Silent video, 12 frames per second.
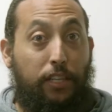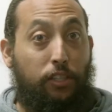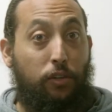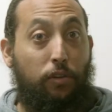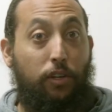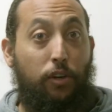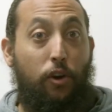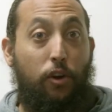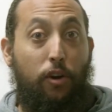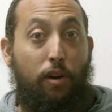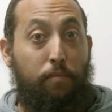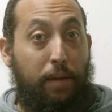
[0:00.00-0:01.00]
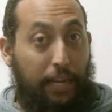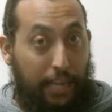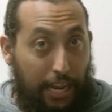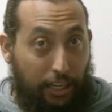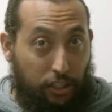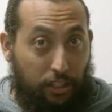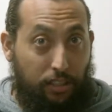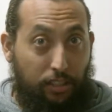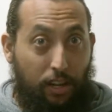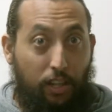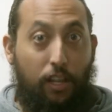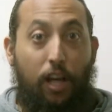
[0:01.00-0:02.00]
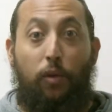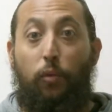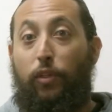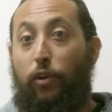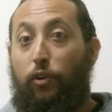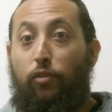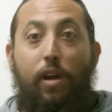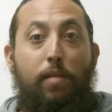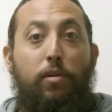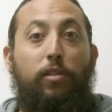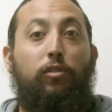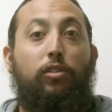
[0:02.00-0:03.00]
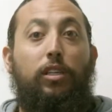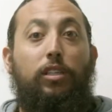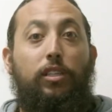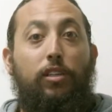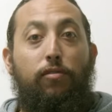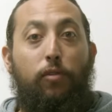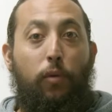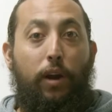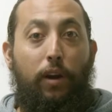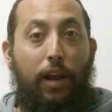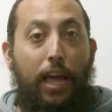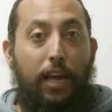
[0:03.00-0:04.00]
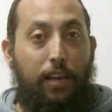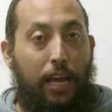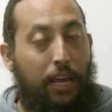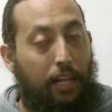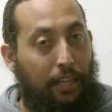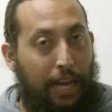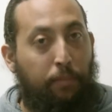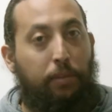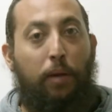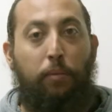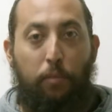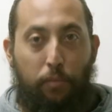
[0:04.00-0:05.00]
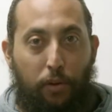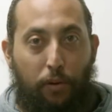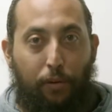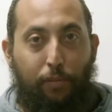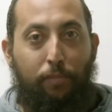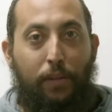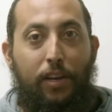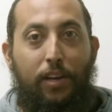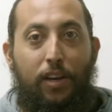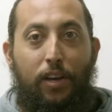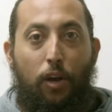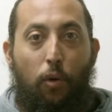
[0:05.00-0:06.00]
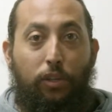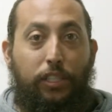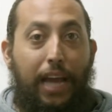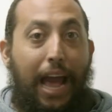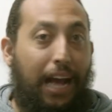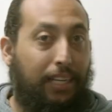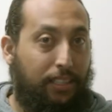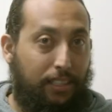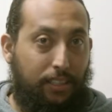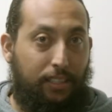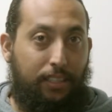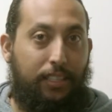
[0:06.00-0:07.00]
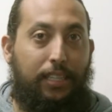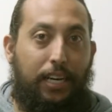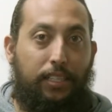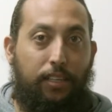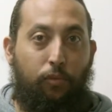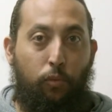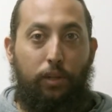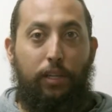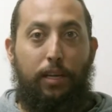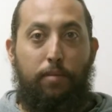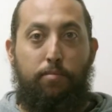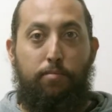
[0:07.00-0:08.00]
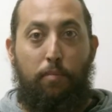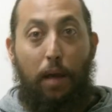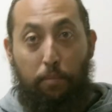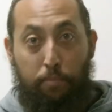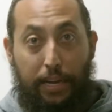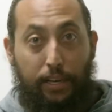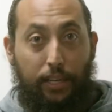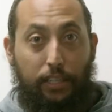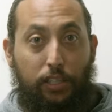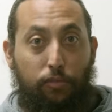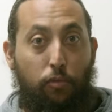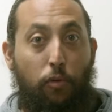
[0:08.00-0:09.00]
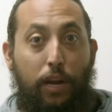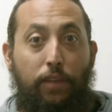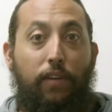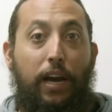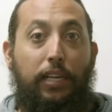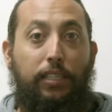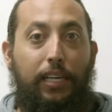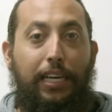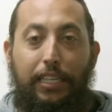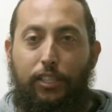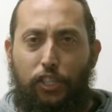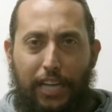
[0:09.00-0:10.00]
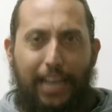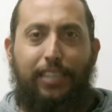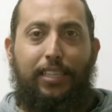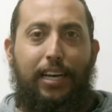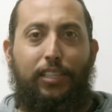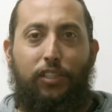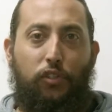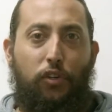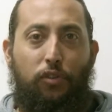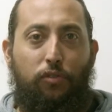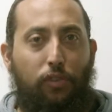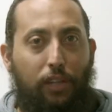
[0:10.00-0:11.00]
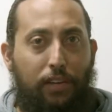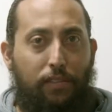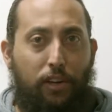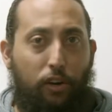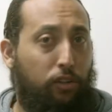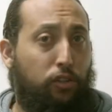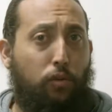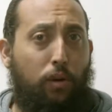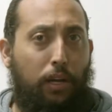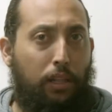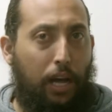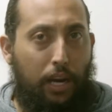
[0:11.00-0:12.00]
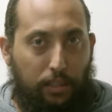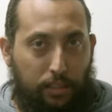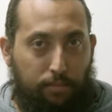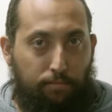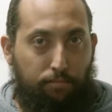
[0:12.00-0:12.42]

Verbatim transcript: has stolen her medication, along with her grandmother's silverware and a laptop computer. When she asks Detective William Bendix for advice, he chastises her for leaving her door unlocked.